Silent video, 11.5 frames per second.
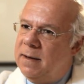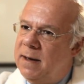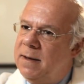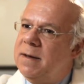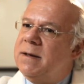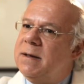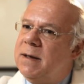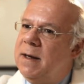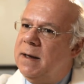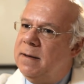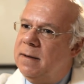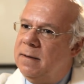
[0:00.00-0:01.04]
in the
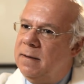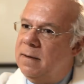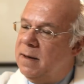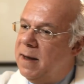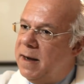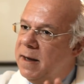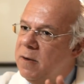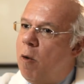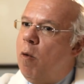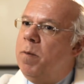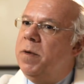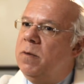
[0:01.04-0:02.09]
skin, like an
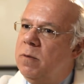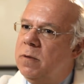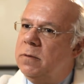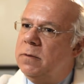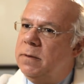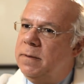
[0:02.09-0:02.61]
open wound.